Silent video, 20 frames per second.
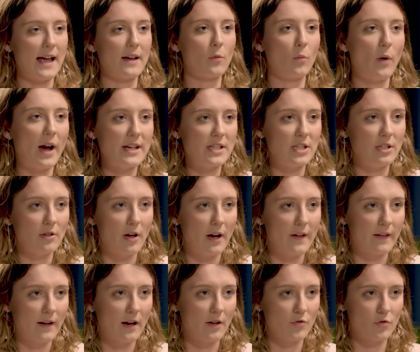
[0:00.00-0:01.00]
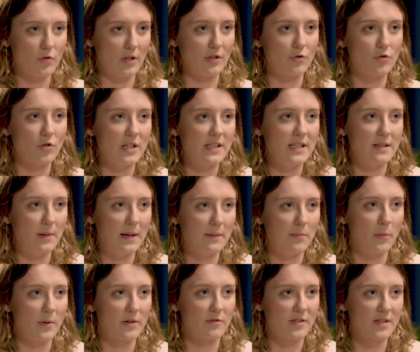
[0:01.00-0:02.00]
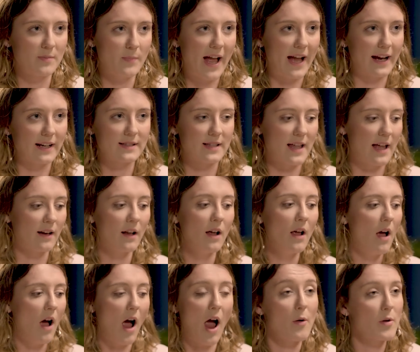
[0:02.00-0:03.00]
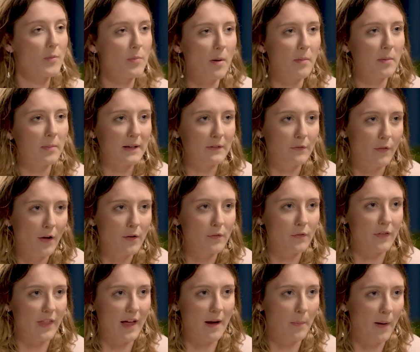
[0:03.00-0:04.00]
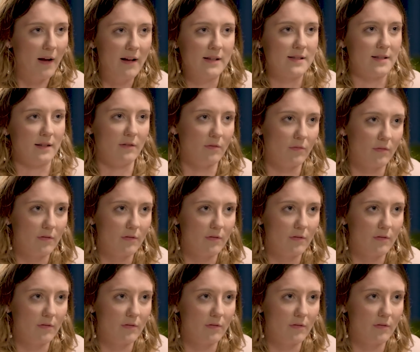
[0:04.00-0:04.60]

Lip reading: had a way to unite the country and treated people with respect, then I would probably vote for that person.